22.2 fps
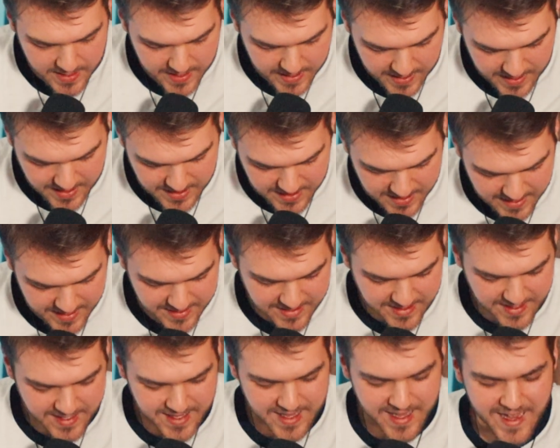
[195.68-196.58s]
And
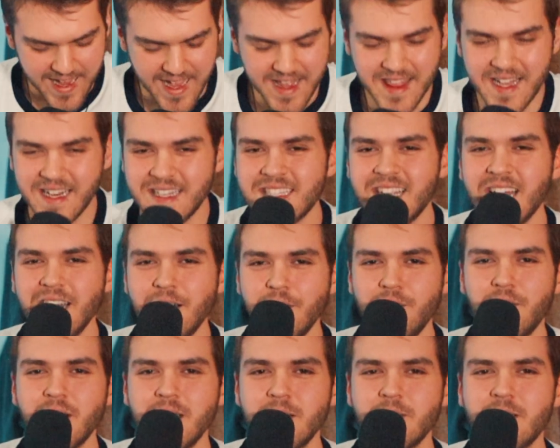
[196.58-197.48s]
then it's kind of
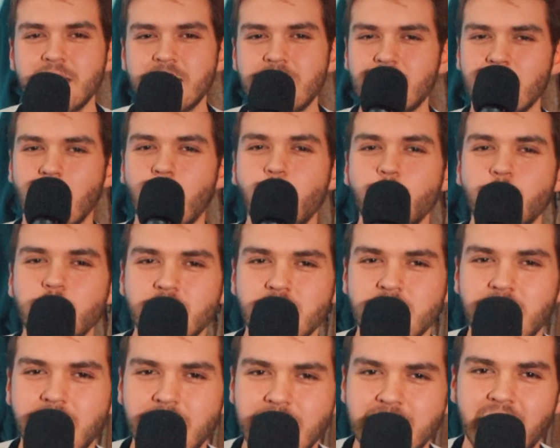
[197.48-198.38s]
funny because it's
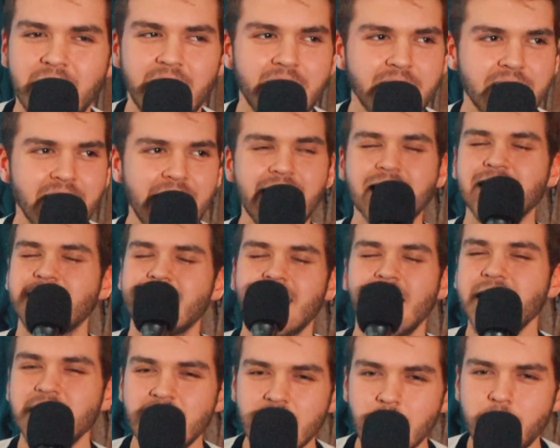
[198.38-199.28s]
almost like God
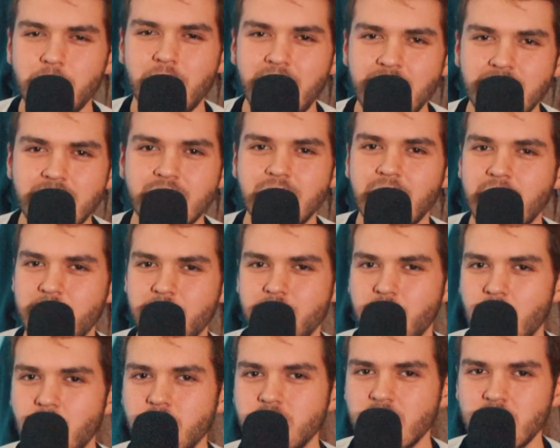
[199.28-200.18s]
anticipated that
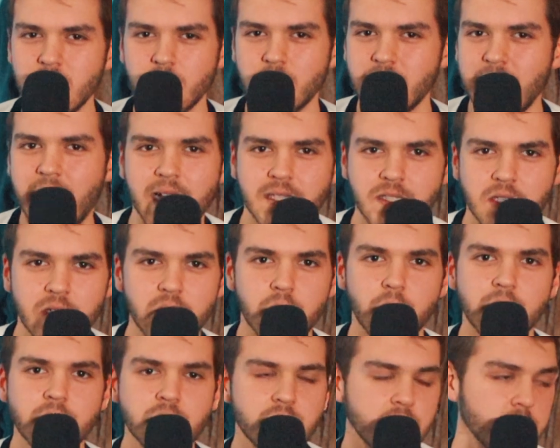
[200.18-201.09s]
Moses would ask a
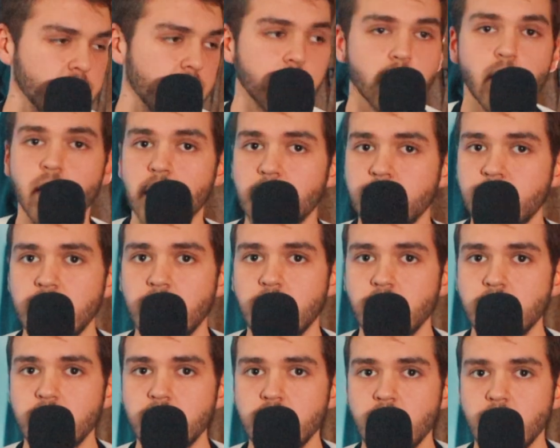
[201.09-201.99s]
question like, what if the
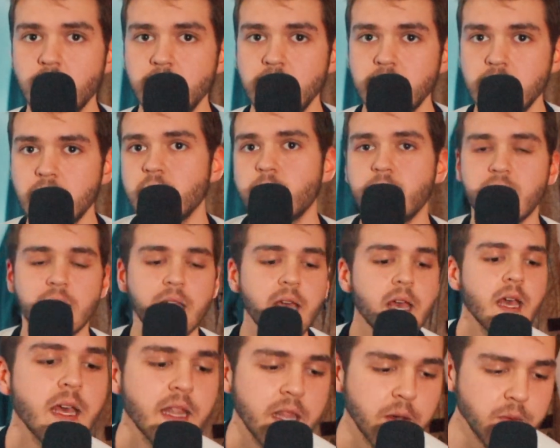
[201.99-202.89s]
elders don't listen to me?
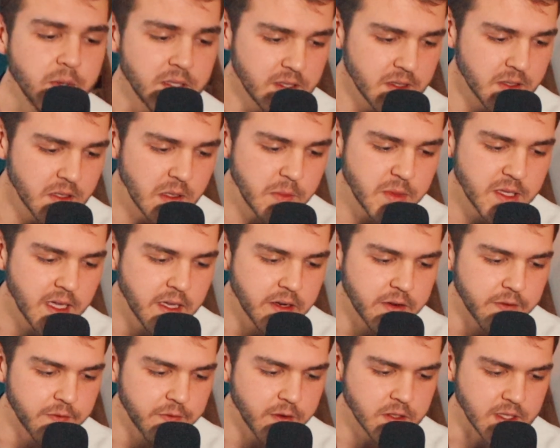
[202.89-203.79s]
Then we see a little bit
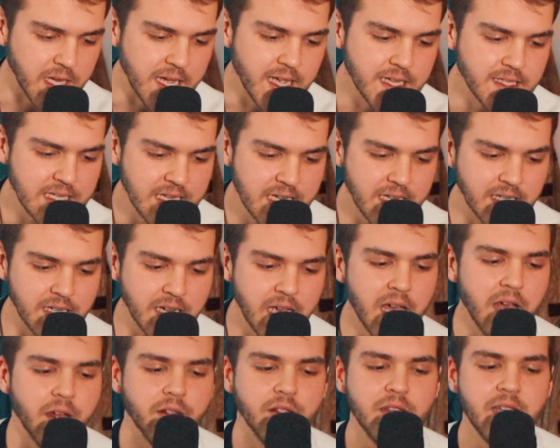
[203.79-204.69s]
later in verse 18,
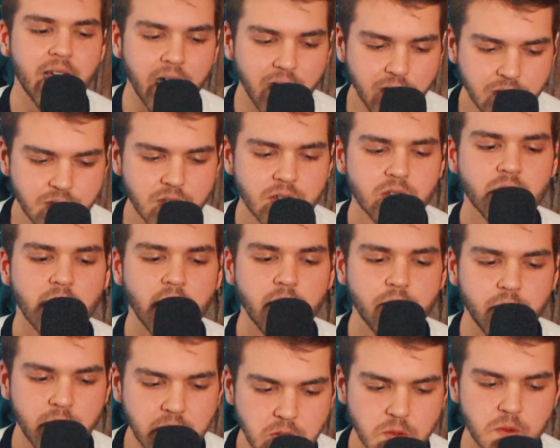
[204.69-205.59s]
the elders
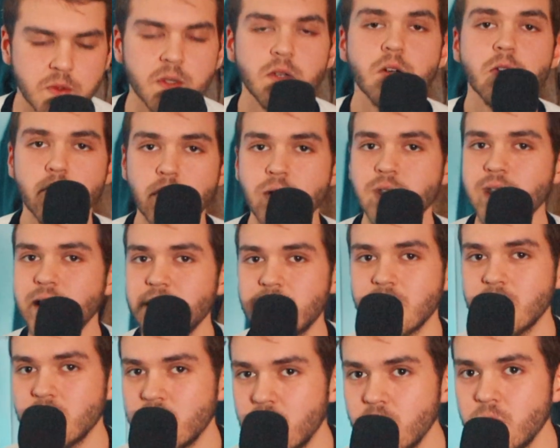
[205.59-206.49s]
of Israel will
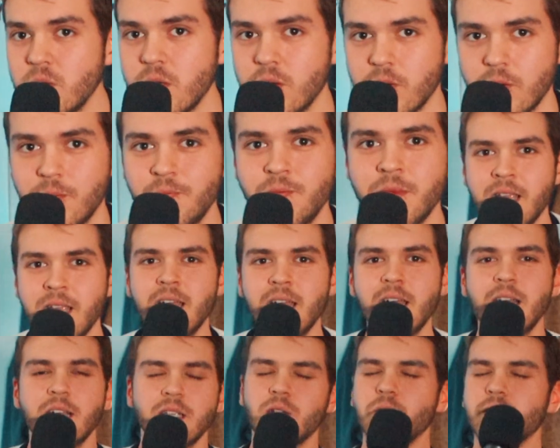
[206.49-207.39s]
listen to you.
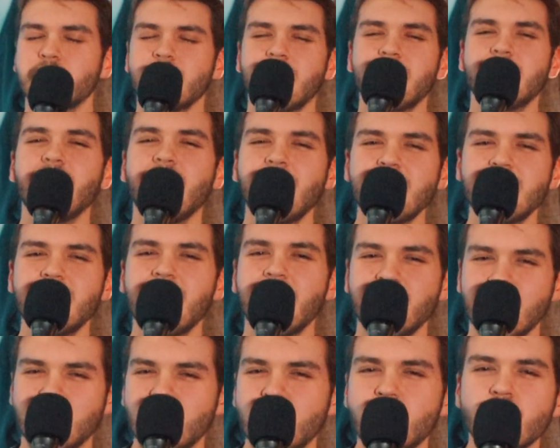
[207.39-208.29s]
So it's like God
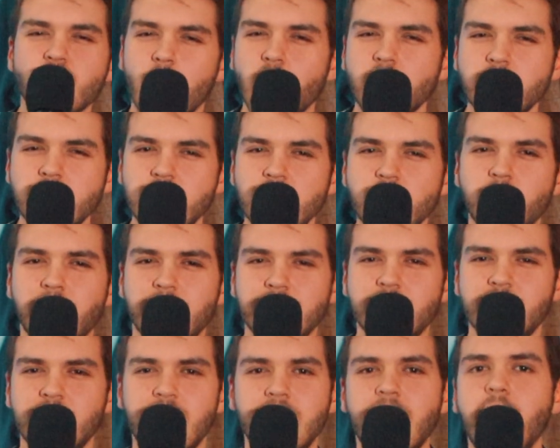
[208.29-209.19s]
kind of started by
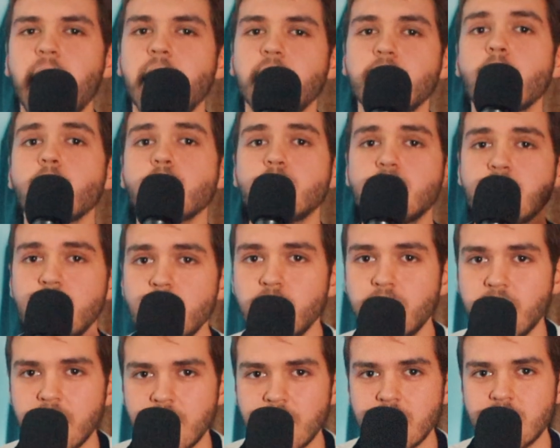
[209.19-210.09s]
saying, hey, go do
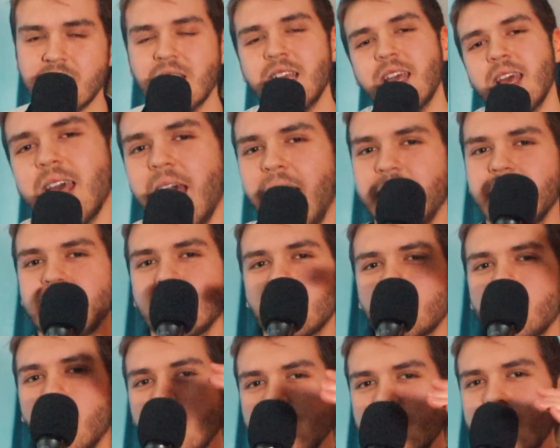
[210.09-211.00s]
this. And as
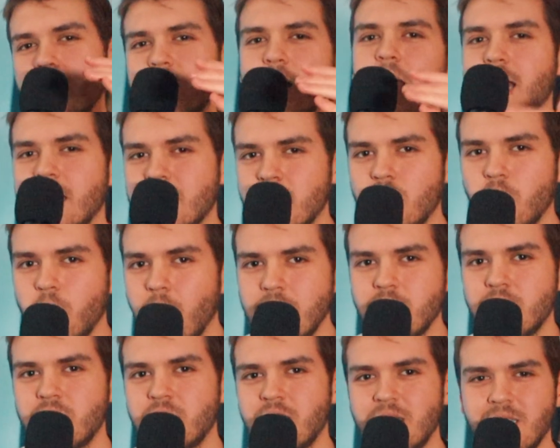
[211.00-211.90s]
Moses asked
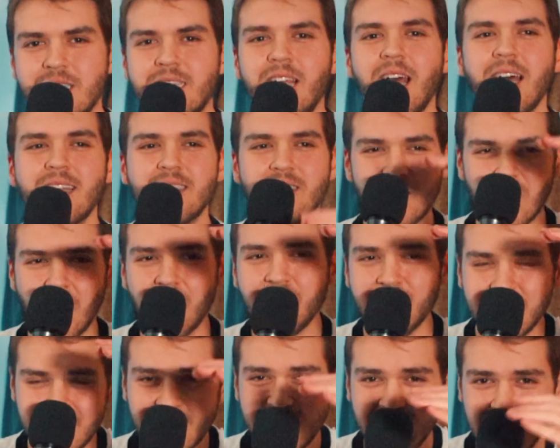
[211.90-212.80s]
questions, God
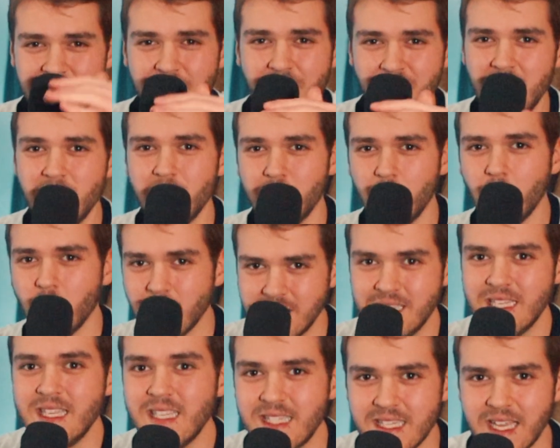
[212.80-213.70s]
started to give him more
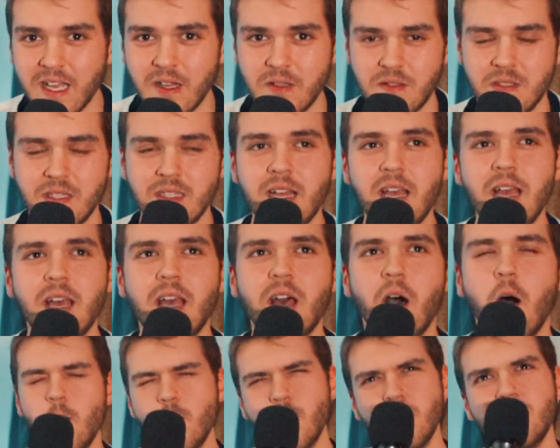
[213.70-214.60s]
details. And
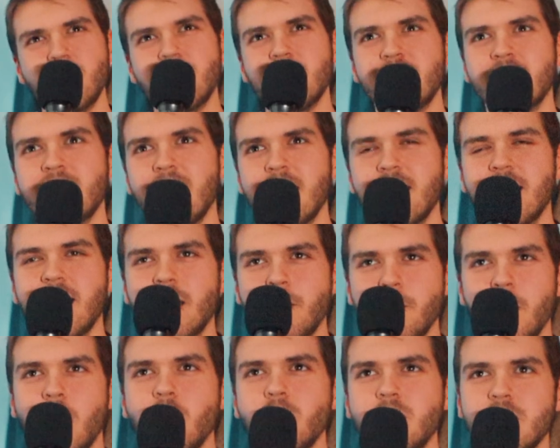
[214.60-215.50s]
almost to say like,
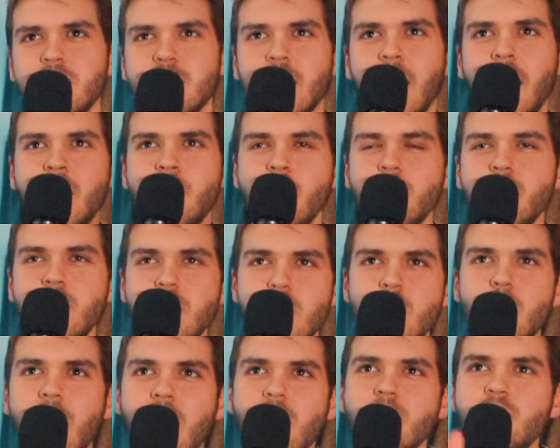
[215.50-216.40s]
Moses, I know that
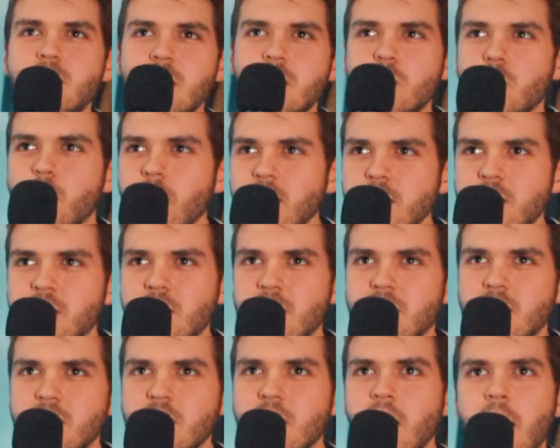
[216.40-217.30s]
you have these
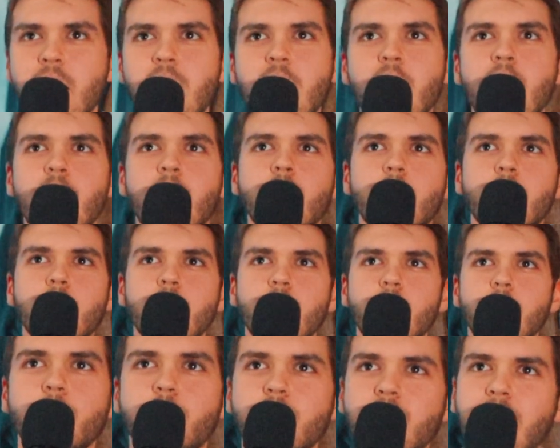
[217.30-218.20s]
questions,
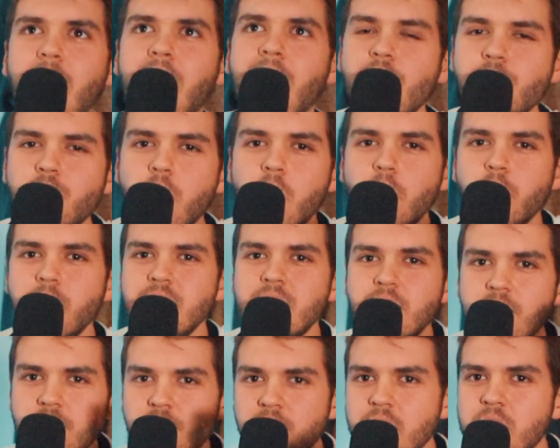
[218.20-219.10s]
but I've
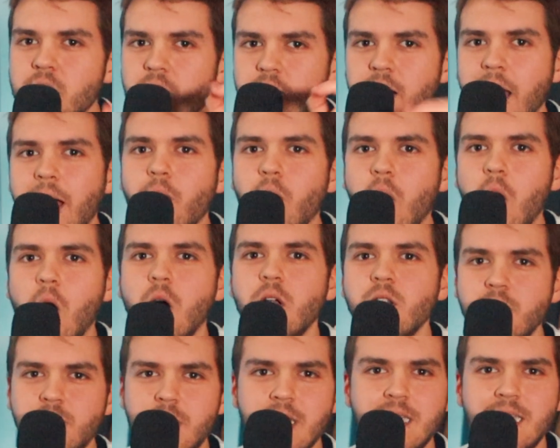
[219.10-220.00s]
already figured out
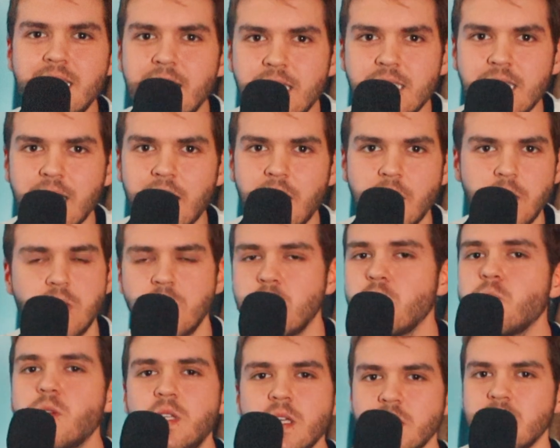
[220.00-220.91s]
all of the details.
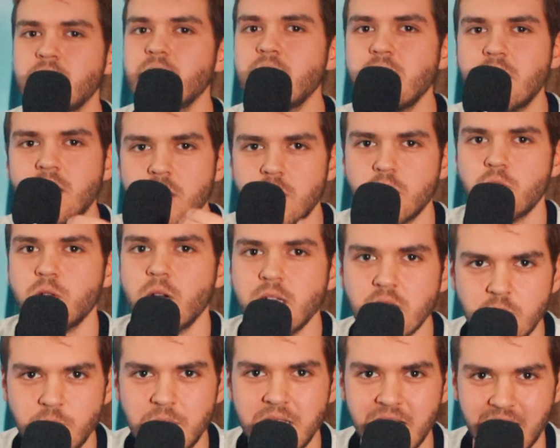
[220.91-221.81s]
You just need to
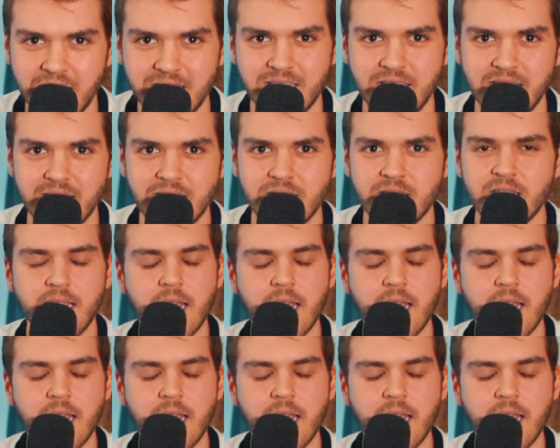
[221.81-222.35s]
trust me on this.